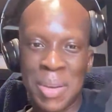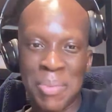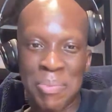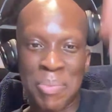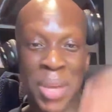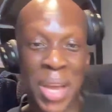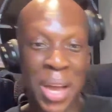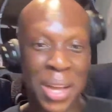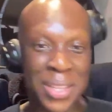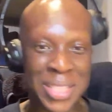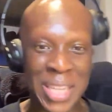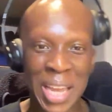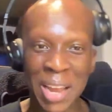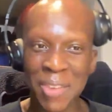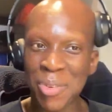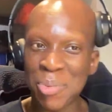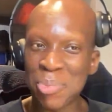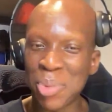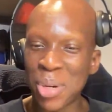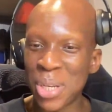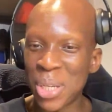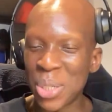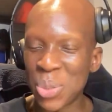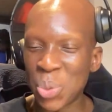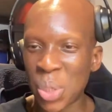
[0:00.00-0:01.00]
Big up to
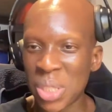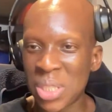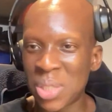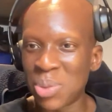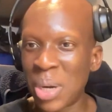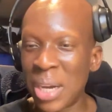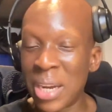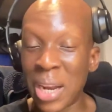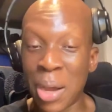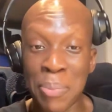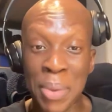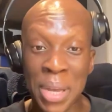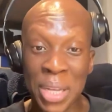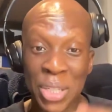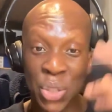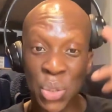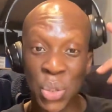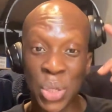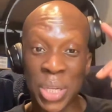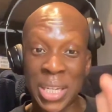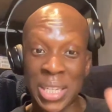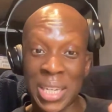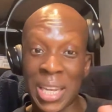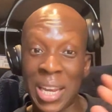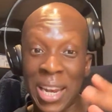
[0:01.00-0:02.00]
everybody who's watching right now. Make
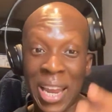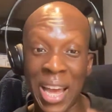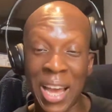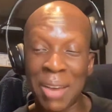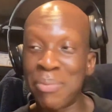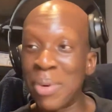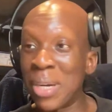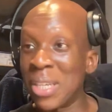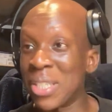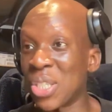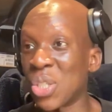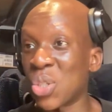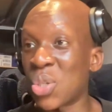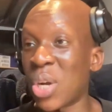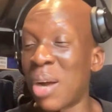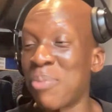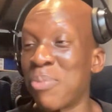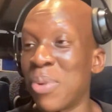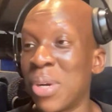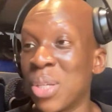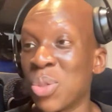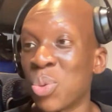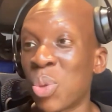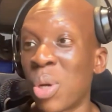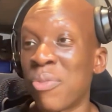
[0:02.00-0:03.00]
sure you're hitting that like button, subscribe
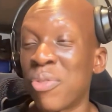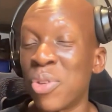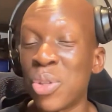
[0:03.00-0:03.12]
button as well.